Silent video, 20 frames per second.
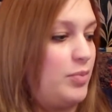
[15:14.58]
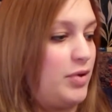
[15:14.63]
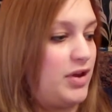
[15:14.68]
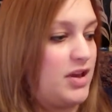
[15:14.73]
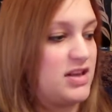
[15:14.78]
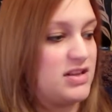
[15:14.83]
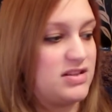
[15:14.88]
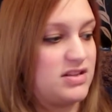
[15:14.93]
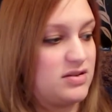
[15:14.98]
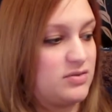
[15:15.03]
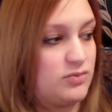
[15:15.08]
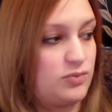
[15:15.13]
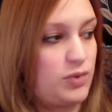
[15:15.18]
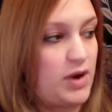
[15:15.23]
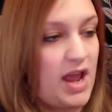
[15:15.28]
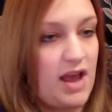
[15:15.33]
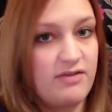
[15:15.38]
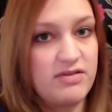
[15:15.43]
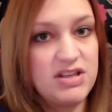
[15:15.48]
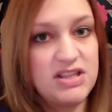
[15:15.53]
Because
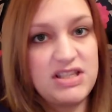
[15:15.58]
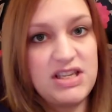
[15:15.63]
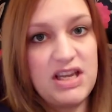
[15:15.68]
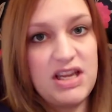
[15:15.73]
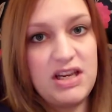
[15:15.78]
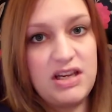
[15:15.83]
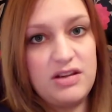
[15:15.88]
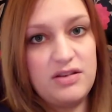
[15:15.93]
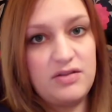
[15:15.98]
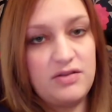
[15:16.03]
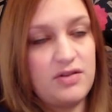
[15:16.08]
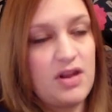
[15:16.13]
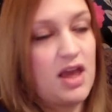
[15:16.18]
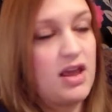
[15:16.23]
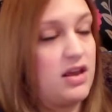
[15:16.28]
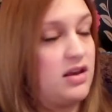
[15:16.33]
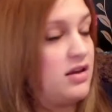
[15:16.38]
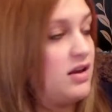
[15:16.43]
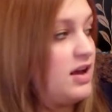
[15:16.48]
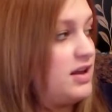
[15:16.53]
we haven't seen,
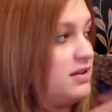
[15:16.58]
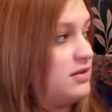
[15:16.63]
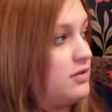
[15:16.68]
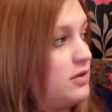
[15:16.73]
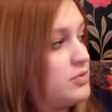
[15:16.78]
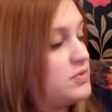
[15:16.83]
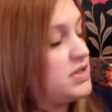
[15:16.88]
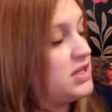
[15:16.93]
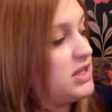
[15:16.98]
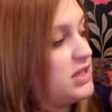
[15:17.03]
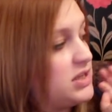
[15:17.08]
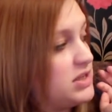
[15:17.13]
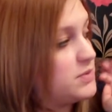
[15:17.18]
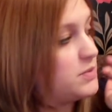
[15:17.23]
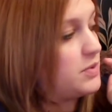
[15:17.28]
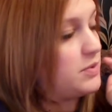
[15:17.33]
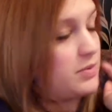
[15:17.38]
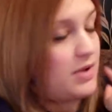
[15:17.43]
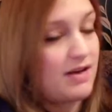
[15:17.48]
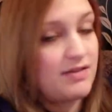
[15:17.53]
like, I, I was thinking this
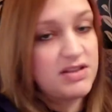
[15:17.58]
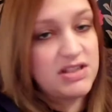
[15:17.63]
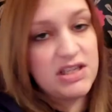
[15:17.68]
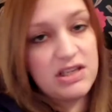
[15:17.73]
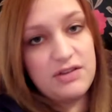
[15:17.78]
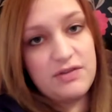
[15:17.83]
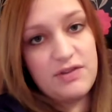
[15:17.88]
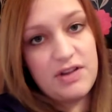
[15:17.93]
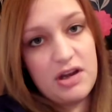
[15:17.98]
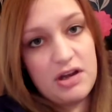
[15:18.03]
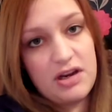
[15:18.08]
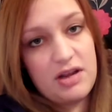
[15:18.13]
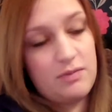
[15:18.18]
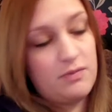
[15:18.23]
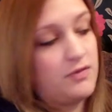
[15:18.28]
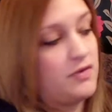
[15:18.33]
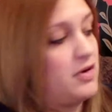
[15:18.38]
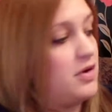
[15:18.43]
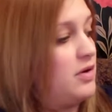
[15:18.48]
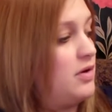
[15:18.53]
morning, we haven't seen a flea on
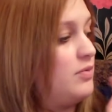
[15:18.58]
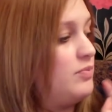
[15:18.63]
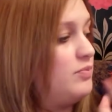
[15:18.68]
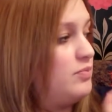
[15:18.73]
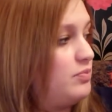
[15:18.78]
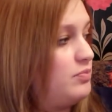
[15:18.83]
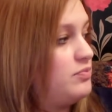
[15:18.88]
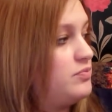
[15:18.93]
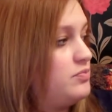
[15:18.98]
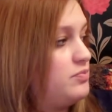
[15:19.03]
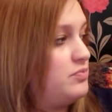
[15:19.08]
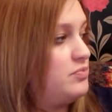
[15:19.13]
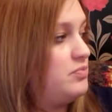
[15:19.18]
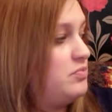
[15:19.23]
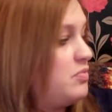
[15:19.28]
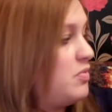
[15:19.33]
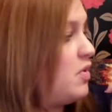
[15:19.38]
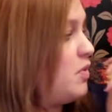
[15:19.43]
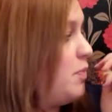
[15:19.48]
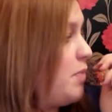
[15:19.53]
him for
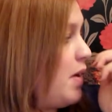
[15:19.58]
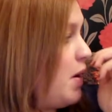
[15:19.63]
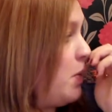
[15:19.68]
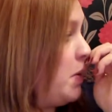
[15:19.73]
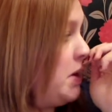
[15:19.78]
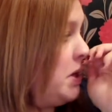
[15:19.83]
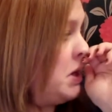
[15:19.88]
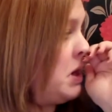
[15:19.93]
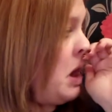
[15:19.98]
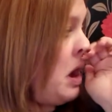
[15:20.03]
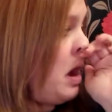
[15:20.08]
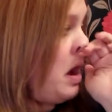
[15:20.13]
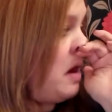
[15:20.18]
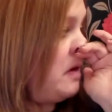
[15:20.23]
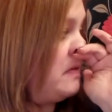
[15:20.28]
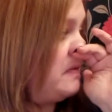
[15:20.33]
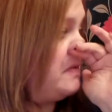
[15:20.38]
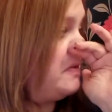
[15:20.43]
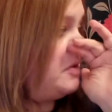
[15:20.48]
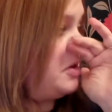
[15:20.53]
no. about a week and a
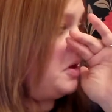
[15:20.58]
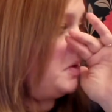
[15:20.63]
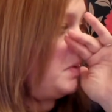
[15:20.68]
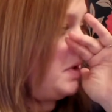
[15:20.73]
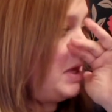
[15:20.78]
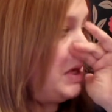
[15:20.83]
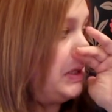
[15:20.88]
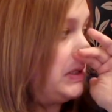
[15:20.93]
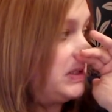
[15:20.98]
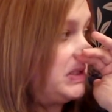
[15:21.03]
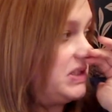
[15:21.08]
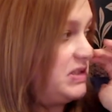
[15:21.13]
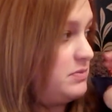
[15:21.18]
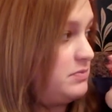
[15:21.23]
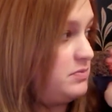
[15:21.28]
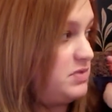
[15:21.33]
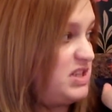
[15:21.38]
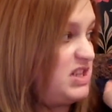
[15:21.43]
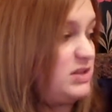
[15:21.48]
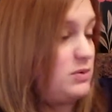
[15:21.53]
half, two weeks
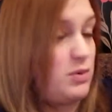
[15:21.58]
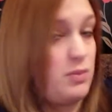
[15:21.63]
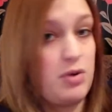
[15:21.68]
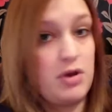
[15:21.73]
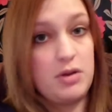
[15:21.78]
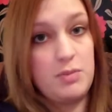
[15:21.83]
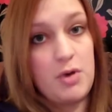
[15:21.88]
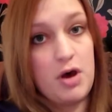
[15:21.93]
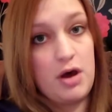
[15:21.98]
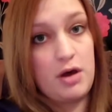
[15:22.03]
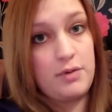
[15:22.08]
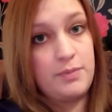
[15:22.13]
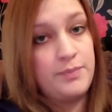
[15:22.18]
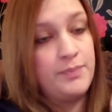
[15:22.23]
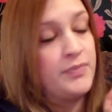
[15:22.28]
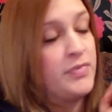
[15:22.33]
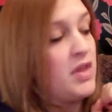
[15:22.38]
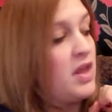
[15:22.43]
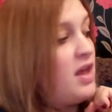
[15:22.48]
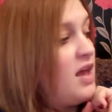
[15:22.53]
no. since we put them on.
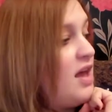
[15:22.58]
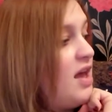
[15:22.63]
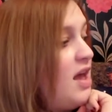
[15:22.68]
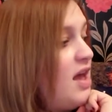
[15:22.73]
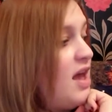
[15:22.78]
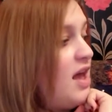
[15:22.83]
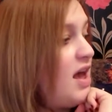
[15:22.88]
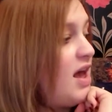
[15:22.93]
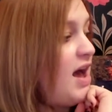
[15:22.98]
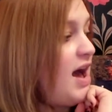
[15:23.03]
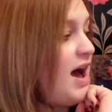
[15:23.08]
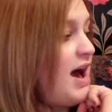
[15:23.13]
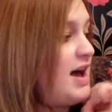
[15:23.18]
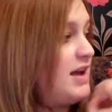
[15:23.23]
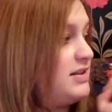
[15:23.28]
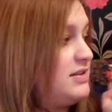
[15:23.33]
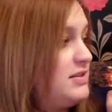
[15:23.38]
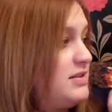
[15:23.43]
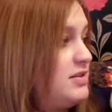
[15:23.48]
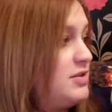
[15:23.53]

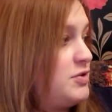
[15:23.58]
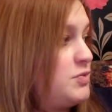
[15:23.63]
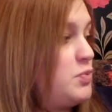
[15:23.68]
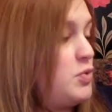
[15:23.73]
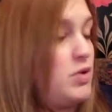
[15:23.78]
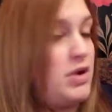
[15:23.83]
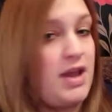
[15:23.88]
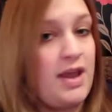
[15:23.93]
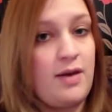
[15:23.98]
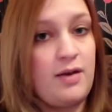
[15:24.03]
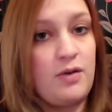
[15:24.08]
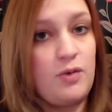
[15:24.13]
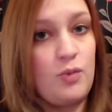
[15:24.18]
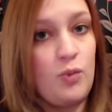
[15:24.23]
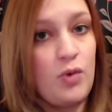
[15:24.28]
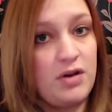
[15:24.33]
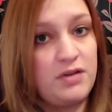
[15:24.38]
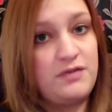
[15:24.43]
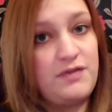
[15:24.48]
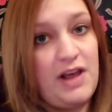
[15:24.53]
And this
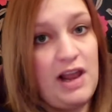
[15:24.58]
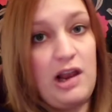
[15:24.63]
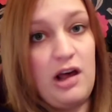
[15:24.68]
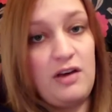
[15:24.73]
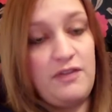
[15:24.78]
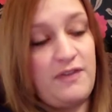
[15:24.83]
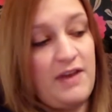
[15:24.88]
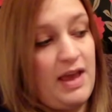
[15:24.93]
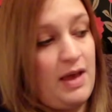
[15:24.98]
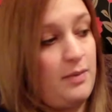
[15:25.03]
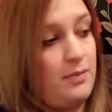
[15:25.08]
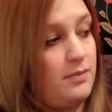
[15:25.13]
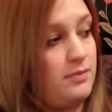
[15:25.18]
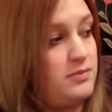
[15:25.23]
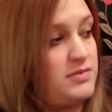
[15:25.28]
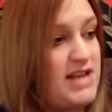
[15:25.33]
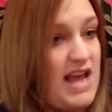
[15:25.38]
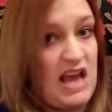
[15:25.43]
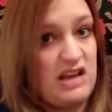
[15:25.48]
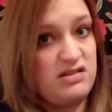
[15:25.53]
morning, one fell off
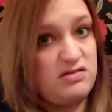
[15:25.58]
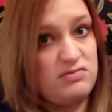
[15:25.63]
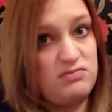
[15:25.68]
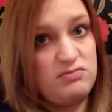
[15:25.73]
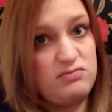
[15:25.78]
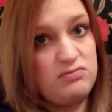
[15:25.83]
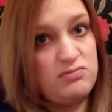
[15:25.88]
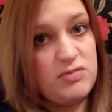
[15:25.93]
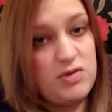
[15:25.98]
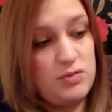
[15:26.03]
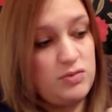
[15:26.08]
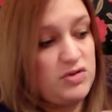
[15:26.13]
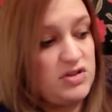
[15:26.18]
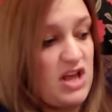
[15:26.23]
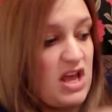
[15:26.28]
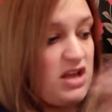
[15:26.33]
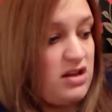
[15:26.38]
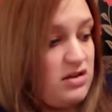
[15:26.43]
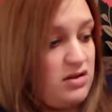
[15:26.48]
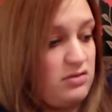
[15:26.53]
him dead. It was
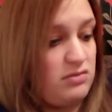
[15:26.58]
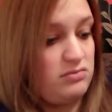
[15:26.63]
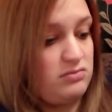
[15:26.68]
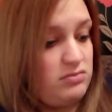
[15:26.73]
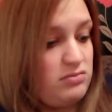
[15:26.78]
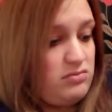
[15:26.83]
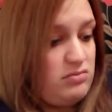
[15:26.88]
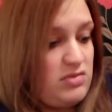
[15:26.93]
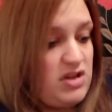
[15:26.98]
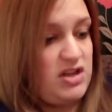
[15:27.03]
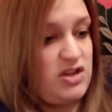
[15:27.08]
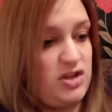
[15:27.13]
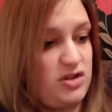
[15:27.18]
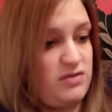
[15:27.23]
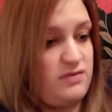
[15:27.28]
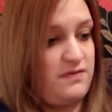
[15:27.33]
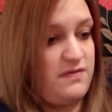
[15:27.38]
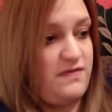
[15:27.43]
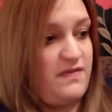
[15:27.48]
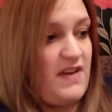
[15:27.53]
like, it
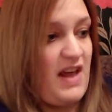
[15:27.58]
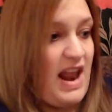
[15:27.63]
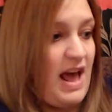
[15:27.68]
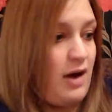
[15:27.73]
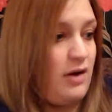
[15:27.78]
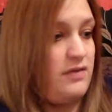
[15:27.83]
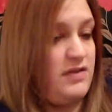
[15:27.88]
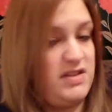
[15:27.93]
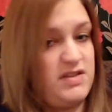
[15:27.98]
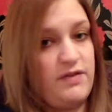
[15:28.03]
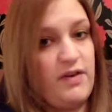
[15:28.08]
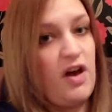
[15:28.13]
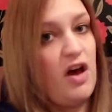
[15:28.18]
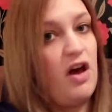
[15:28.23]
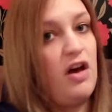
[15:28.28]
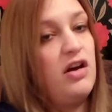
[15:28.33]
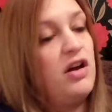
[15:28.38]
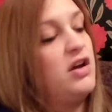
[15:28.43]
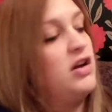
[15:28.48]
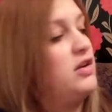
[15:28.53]
just fell out of his
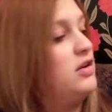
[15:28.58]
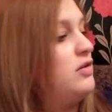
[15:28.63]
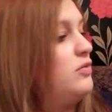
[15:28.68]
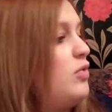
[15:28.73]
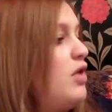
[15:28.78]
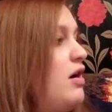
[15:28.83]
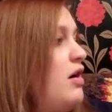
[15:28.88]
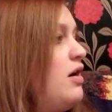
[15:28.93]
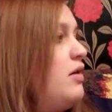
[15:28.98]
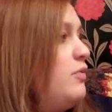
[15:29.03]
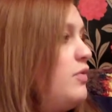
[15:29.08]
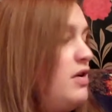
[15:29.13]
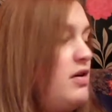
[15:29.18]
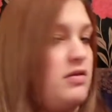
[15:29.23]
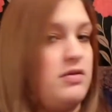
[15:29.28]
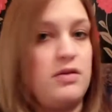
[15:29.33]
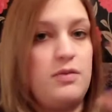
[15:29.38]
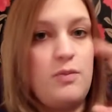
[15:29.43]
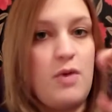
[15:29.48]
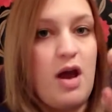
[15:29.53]
fur where
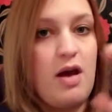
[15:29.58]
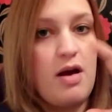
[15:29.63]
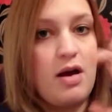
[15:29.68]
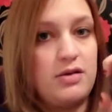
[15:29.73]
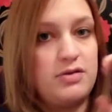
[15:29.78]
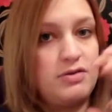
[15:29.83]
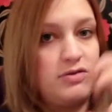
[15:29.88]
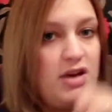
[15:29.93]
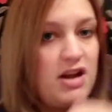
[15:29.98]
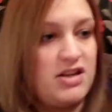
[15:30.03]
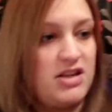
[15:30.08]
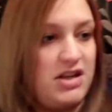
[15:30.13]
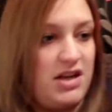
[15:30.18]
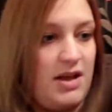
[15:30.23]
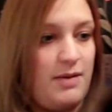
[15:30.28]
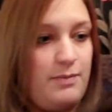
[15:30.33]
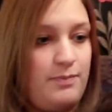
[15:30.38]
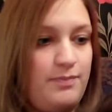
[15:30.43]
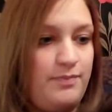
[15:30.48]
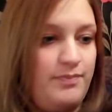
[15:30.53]
where like, where I was scratching
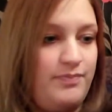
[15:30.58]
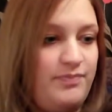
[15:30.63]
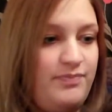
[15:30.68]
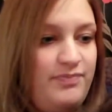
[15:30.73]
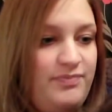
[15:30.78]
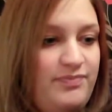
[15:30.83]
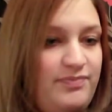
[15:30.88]
him.